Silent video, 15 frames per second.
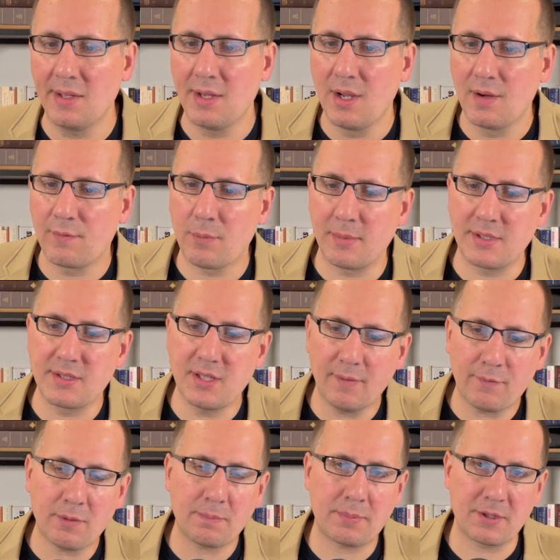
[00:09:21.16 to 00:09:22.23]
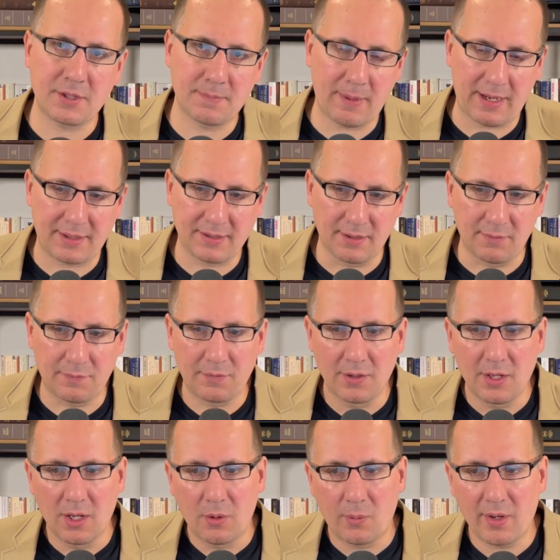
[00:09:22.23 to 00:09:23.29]
From a different perspective,
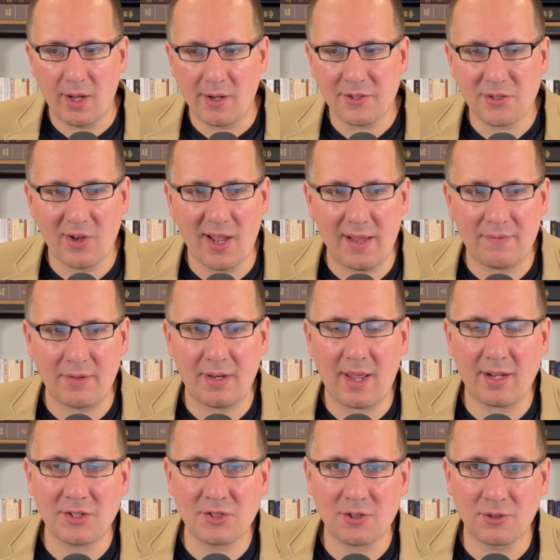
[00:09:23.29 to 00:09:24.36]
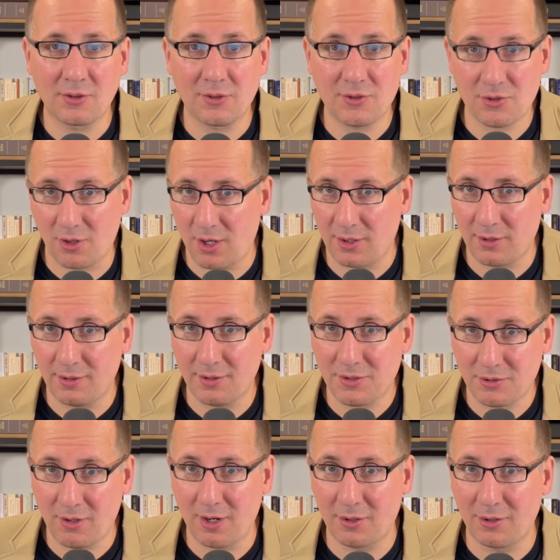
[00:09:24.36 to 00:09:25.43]
we also have an external
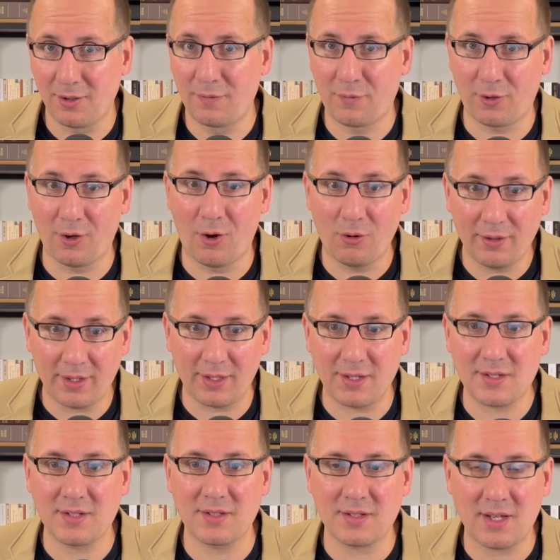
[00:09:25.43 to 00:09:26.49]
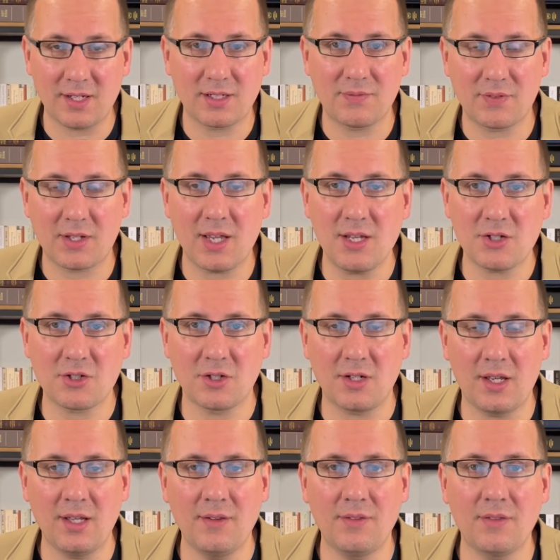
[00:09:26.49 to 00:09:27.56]
struggle for holiness and sanctification
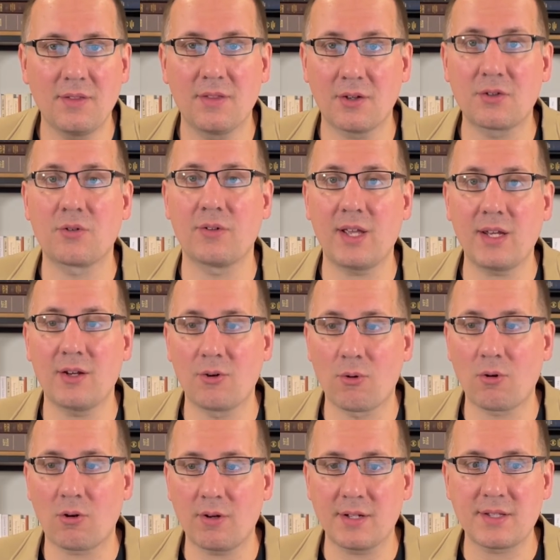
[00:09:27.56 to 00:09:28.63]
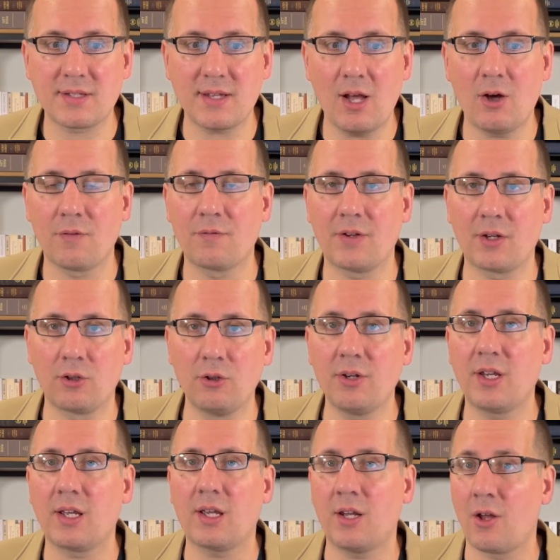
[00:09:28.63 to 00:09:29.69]
in the created order itself,
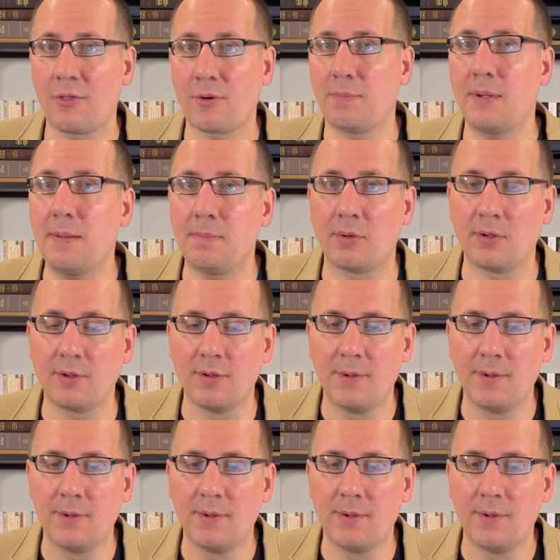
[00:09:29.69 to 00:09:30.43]
including in other people.